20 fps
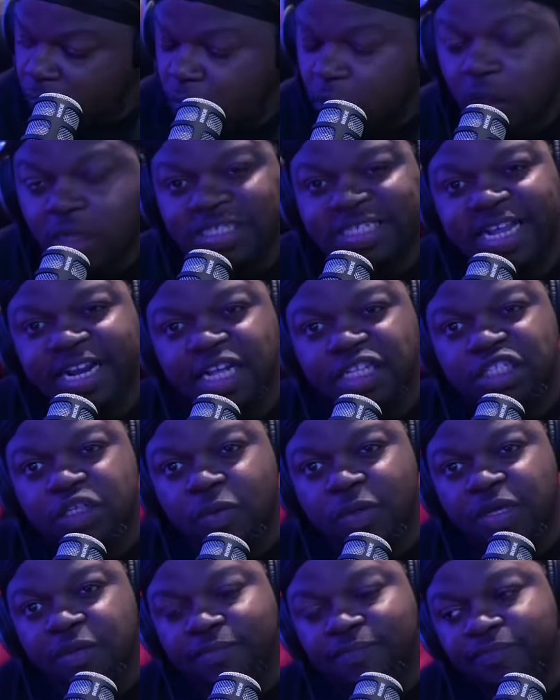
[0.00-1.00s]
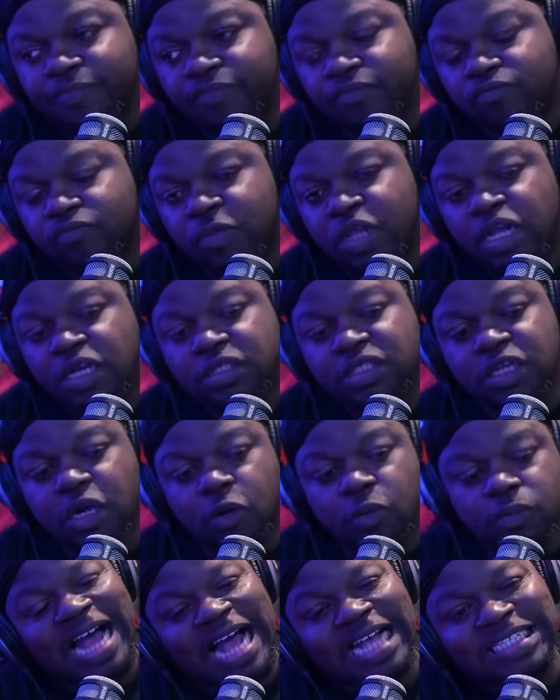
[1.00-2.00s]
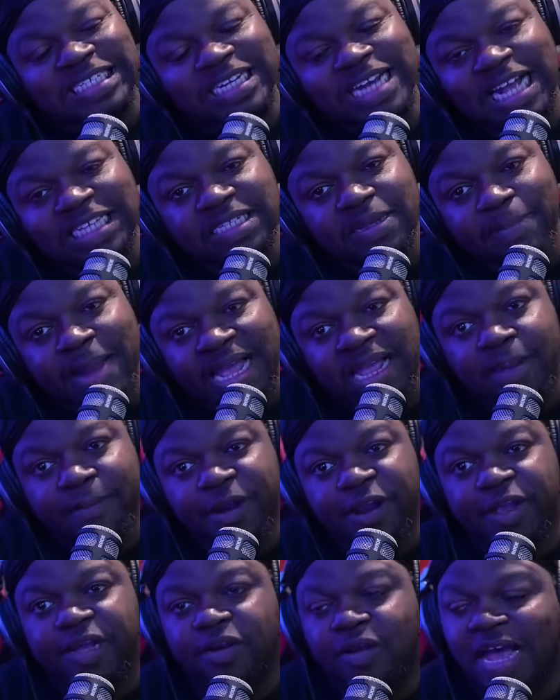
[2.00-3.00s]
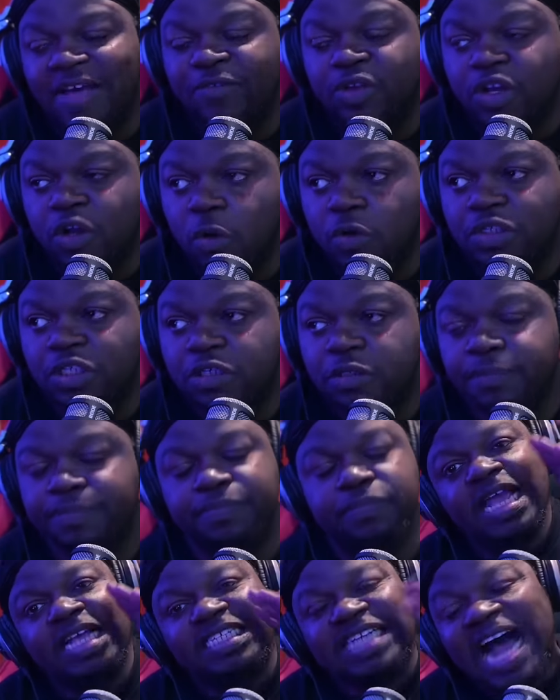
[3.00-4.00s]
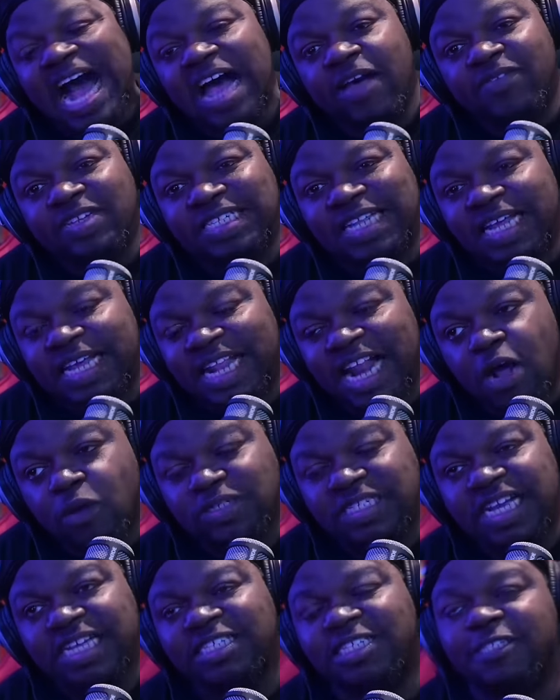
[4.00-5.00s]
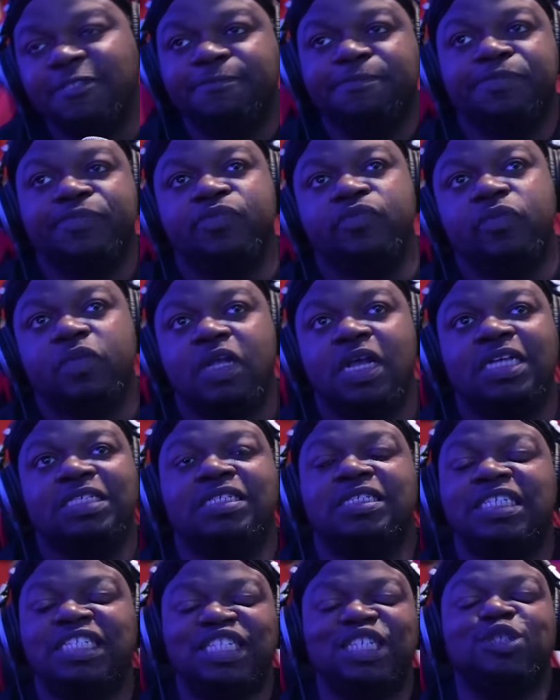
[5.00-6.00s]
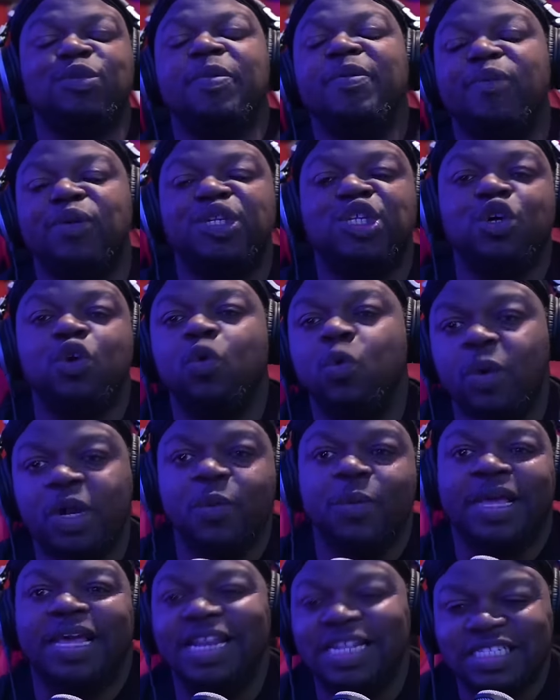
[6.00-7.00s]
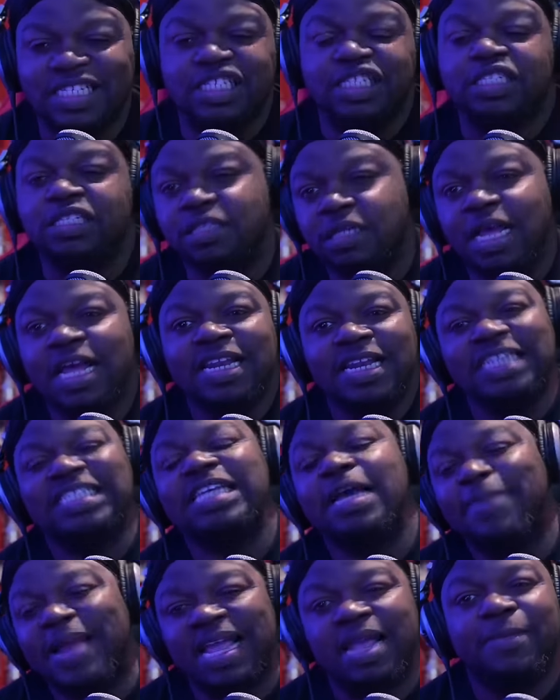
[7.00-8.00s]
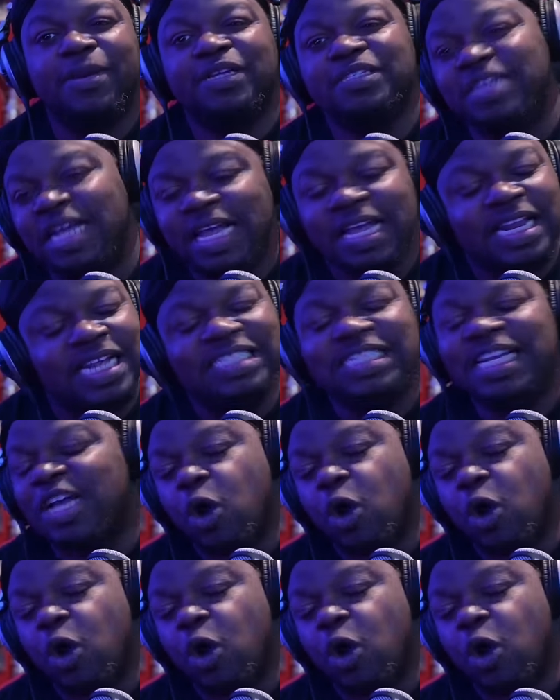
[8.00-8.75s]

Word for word: Let's get into it. So, passing that's the black American not having culture. He's obviously clout chasing. Cause this, is what people do when they get attention. They say black Americans. This shit